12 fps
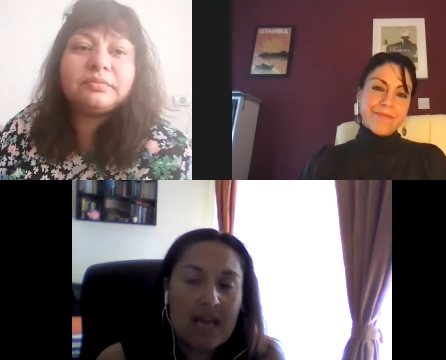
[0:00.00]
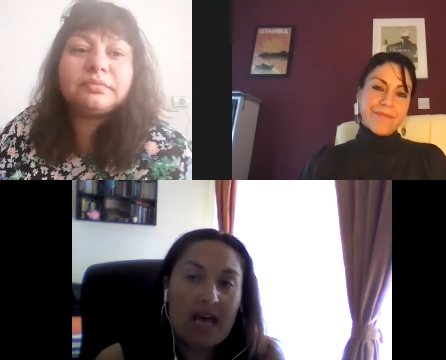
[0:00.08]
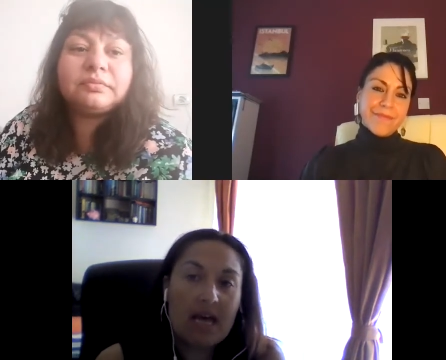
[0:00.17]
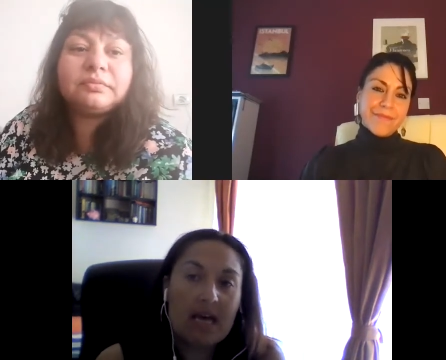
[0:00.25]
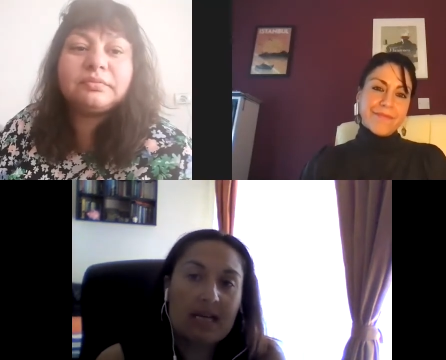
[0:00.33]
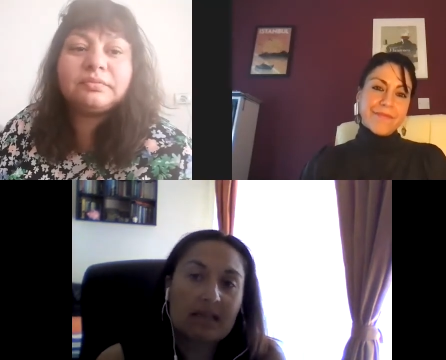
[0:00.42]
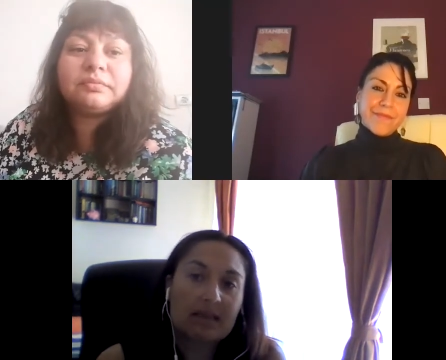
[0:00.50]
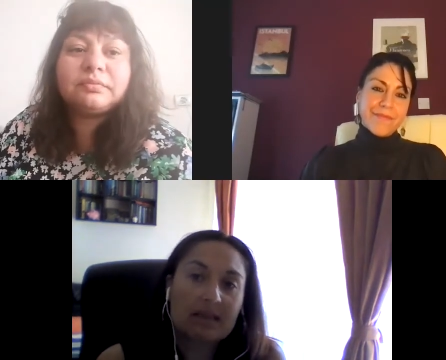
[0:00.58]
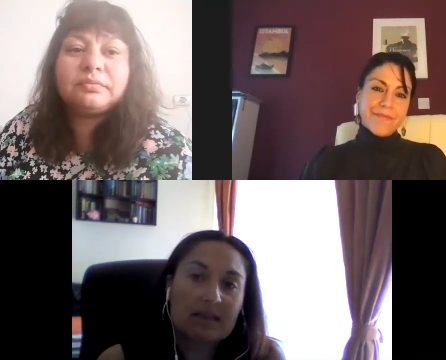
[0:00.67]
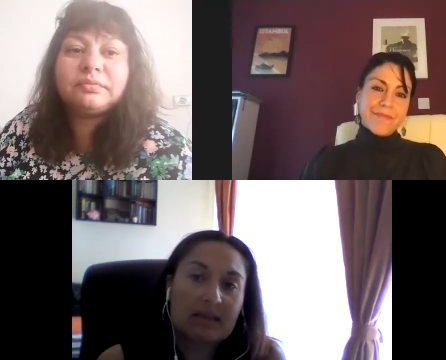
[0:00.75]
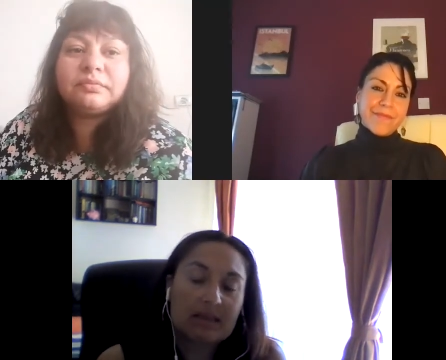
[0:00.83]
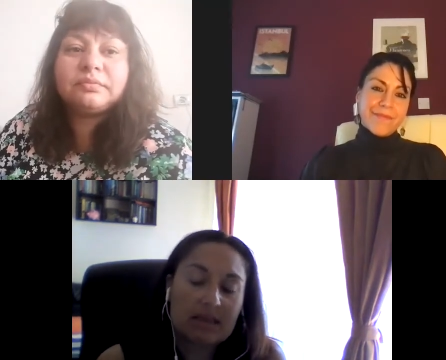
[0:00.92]

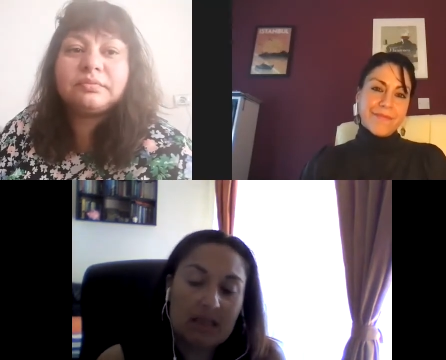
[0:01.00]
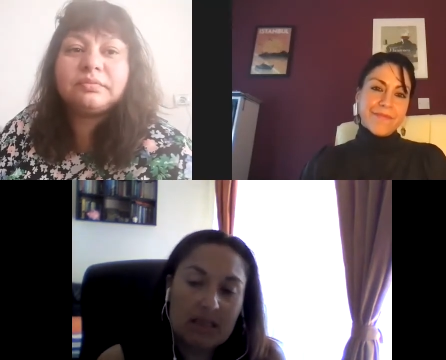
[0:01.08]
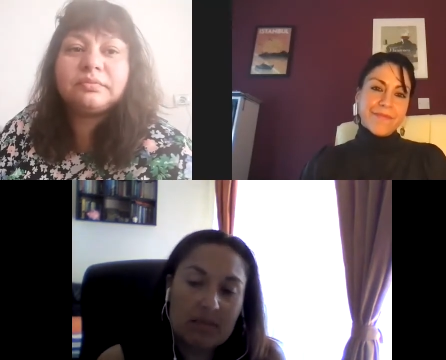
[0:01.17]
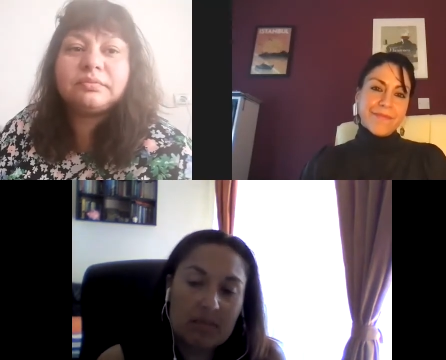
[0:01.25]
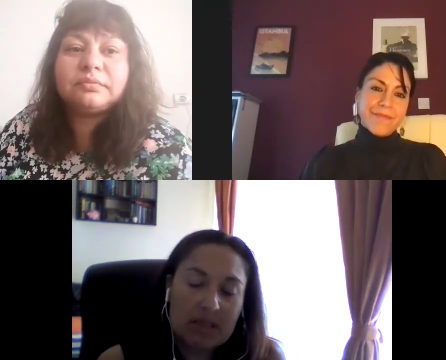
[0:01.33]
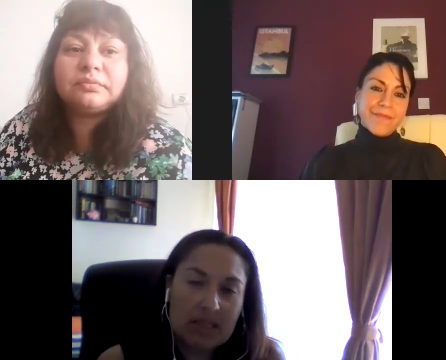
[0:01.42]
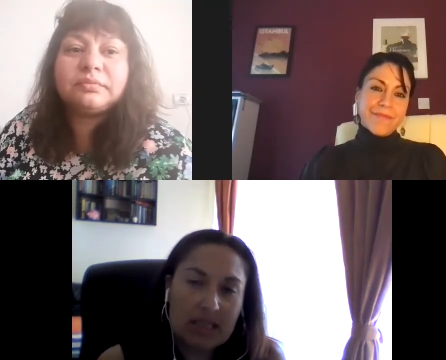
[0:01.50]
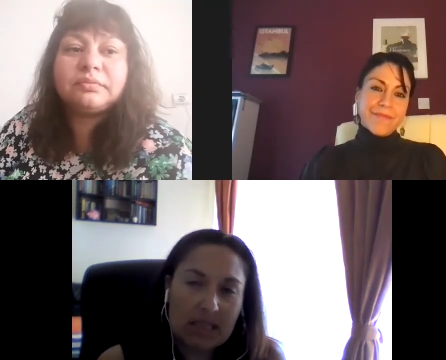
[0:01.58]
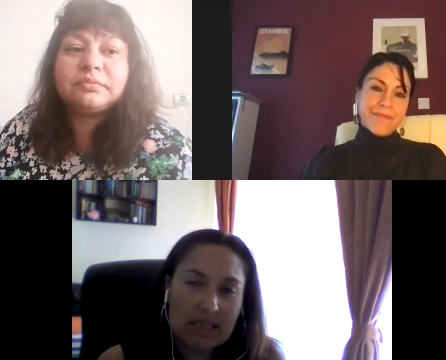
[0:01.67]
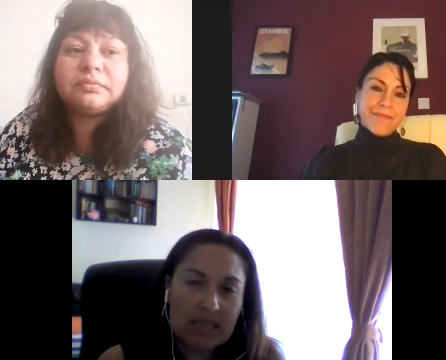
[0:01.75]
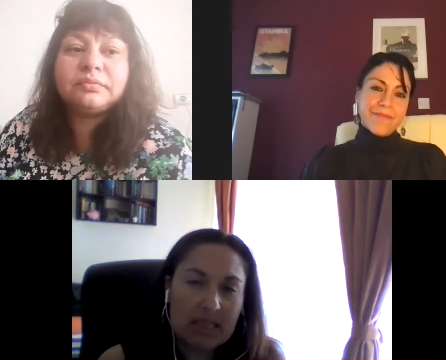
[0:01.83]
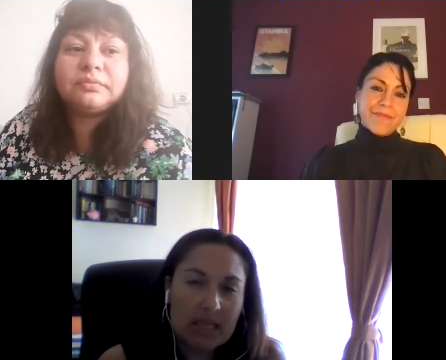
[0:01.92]
Speaker 1: and it's been
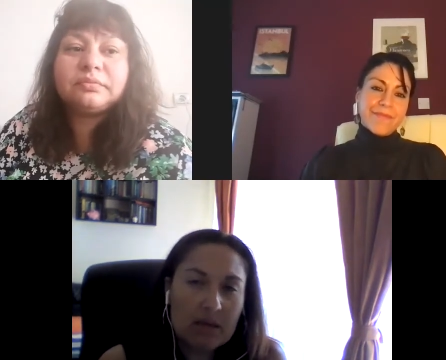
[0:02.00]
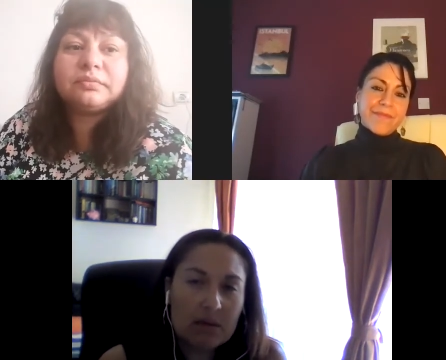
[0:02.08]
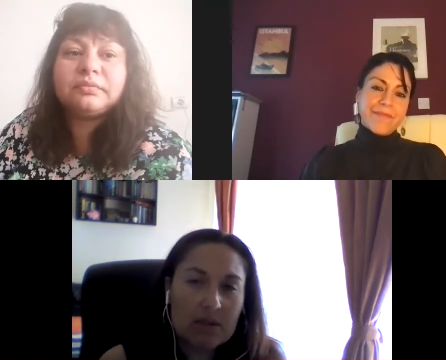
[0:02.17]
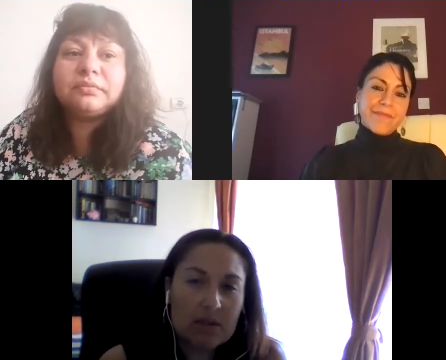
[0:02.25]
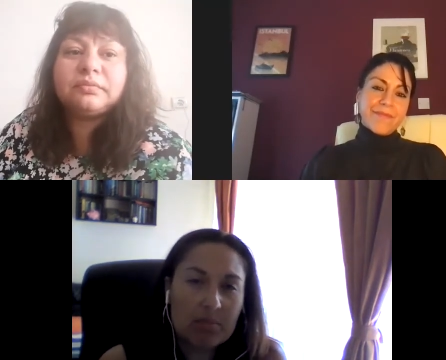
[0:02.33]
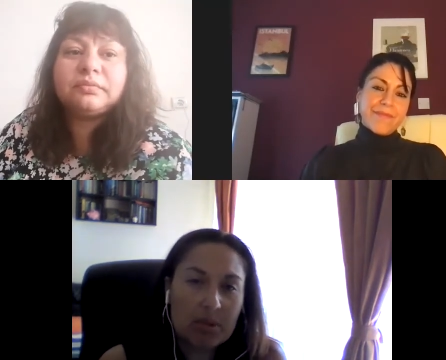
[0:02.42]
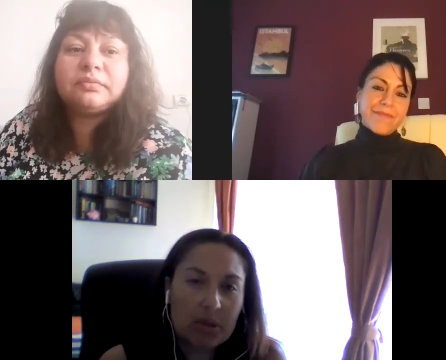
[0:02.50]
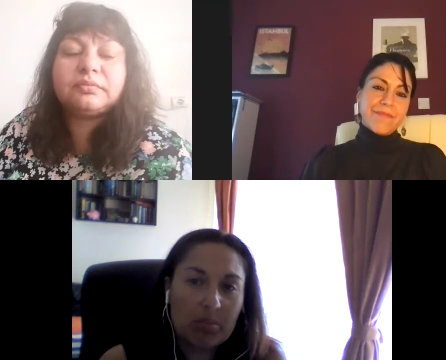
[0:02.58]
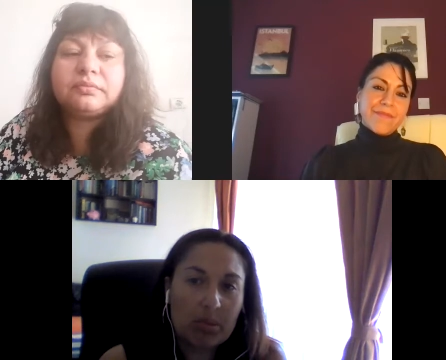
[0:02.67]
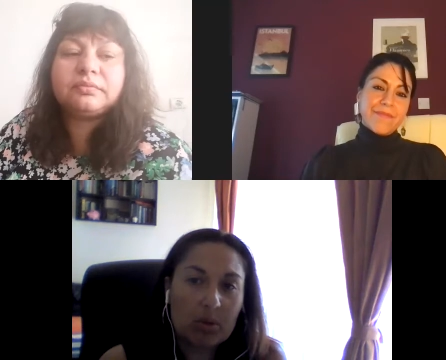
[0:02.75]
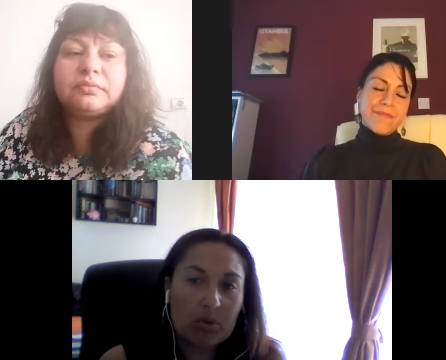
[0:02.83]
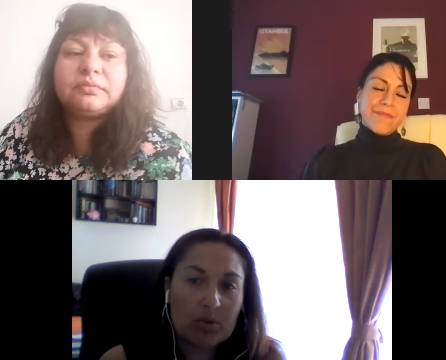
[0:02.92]
6 years
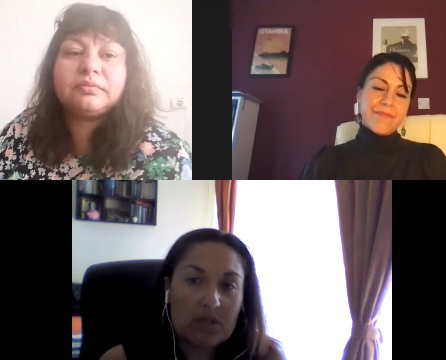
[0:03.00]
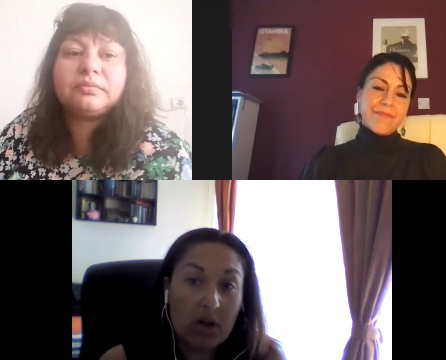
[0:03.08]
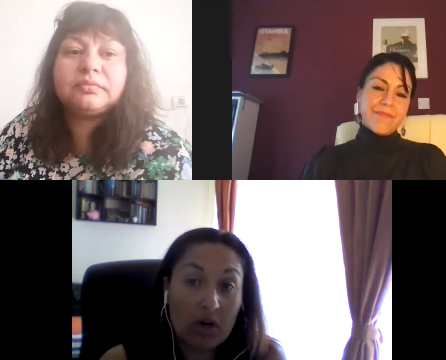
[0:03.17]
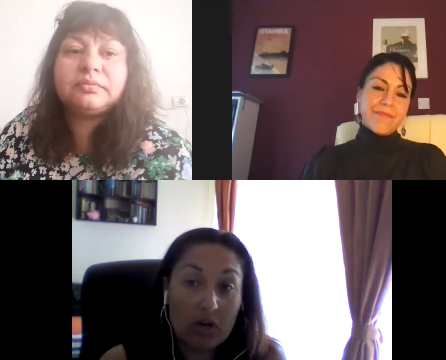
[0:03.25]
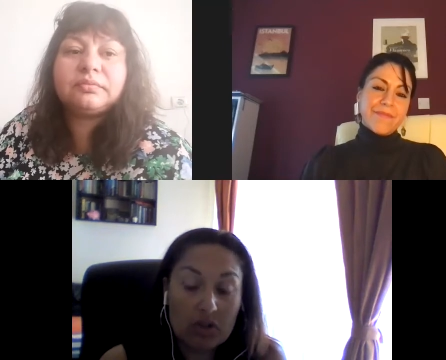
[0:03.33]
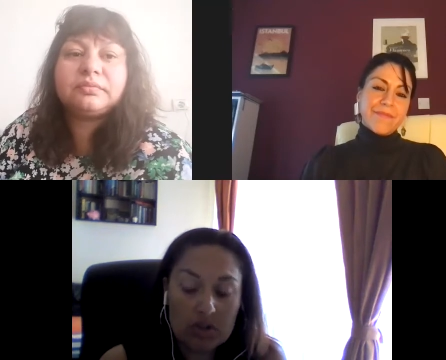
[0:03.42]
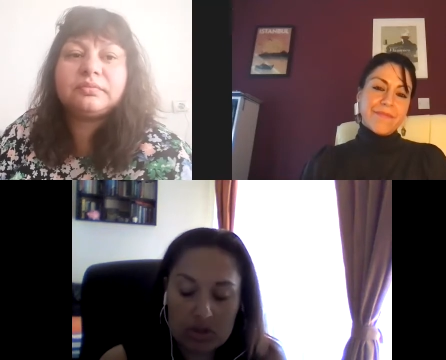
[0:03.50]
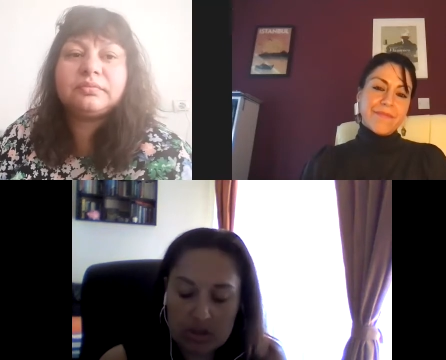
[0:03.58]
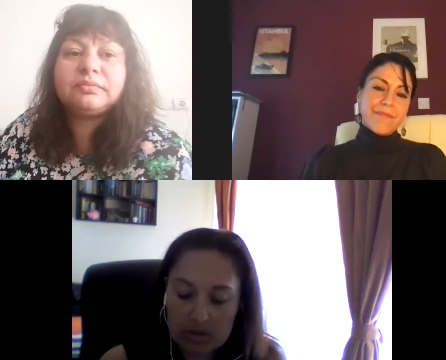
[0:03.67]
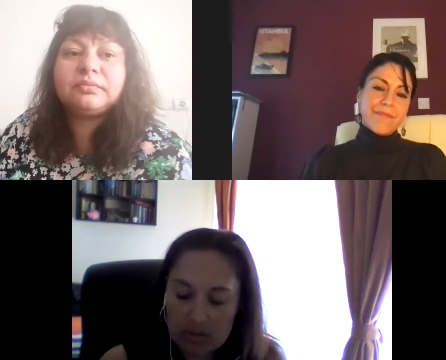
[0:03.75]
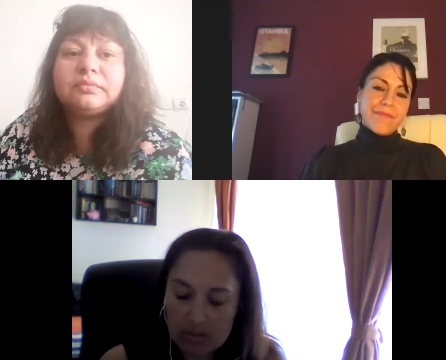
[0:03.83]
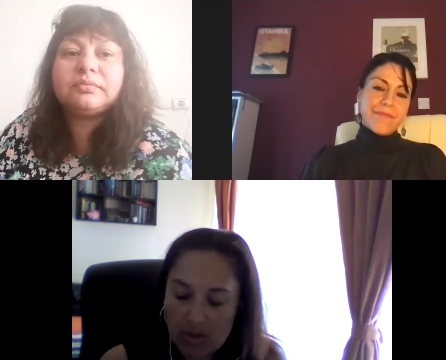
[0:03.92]
people started
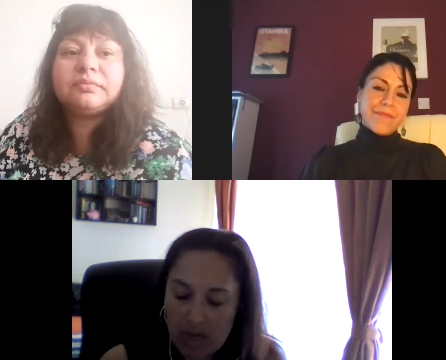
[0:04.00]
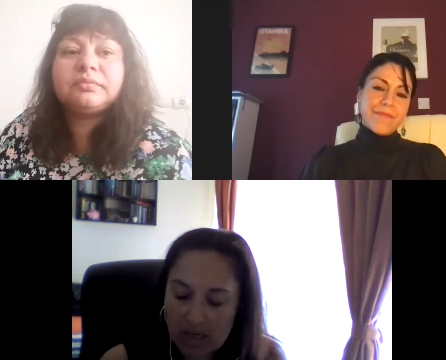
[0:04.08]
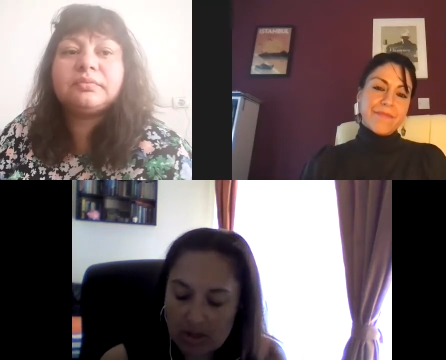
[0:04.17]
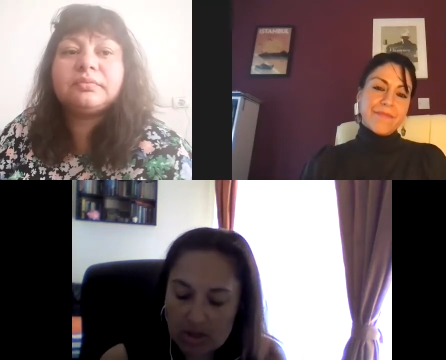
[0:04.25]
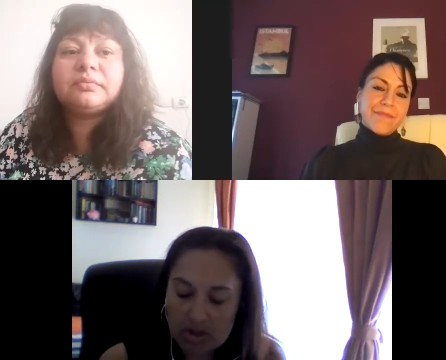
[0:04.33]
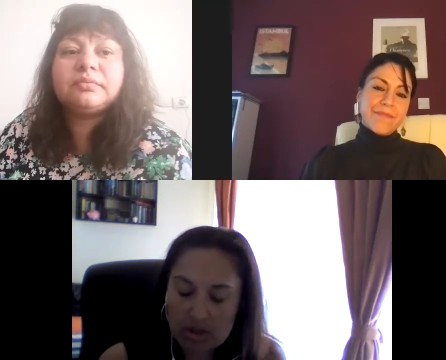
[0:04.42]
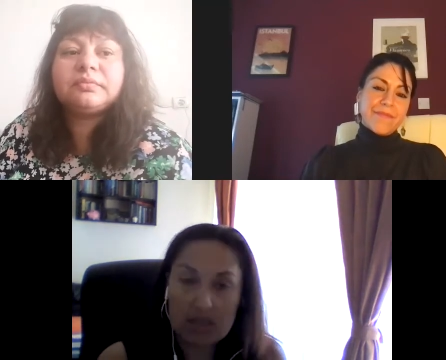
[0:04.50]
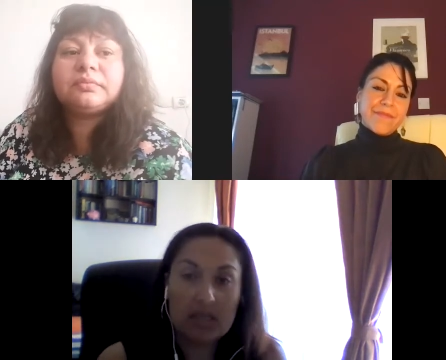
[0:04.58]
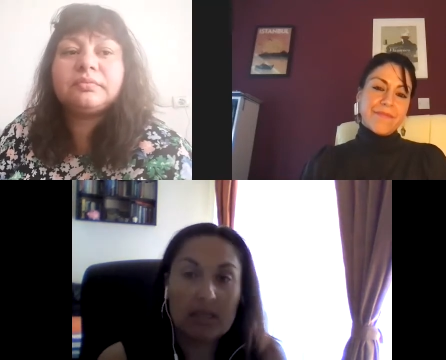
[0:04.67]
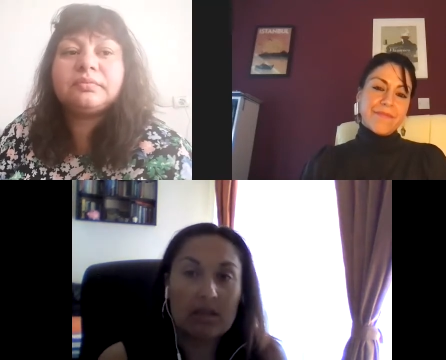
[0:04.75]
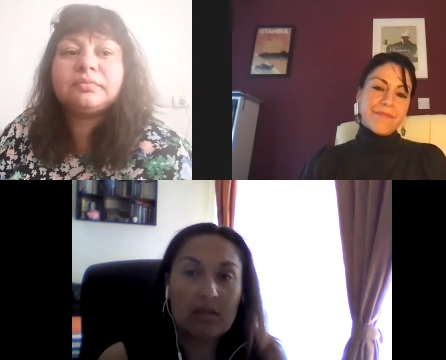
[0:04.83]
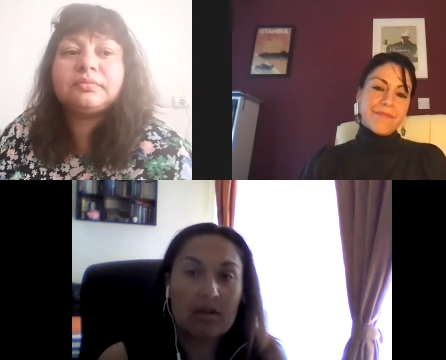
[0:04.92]
to
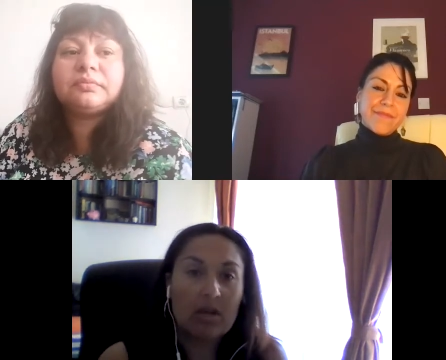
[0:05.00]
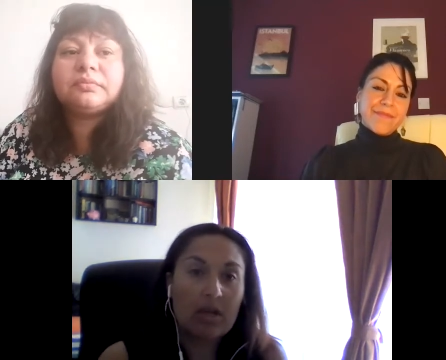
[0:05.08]
actually